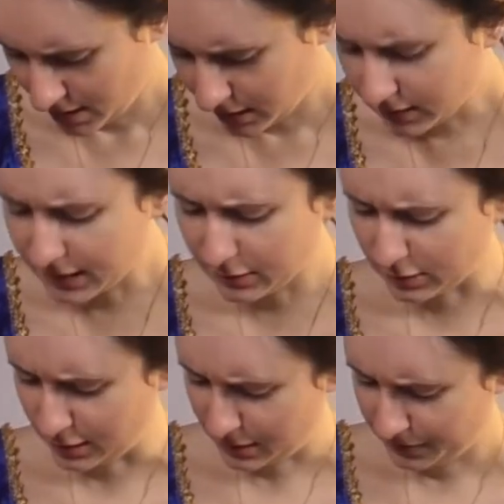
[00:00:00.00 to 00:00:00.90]
Dear
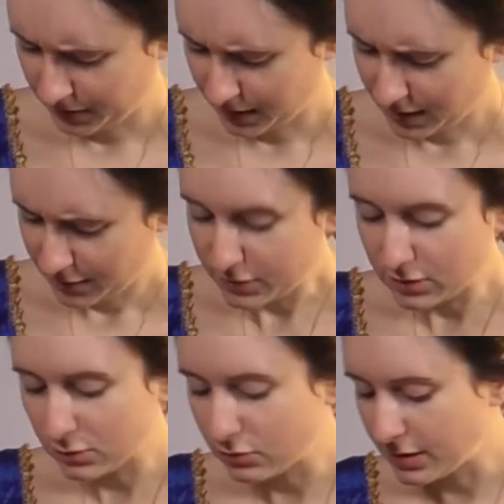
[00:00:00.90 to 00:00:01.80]
Sir, the
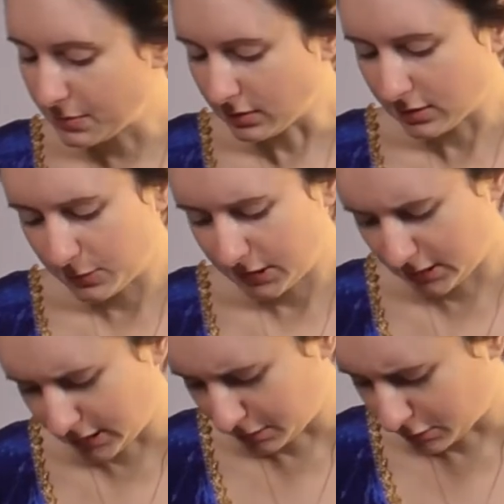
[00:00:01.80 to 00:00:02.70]
disagreement
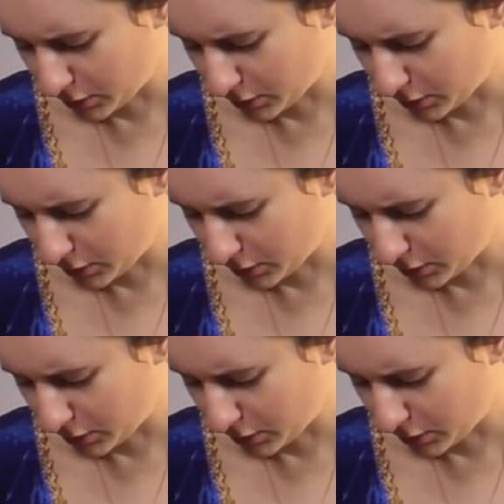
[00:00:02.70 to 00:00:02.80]
subsisting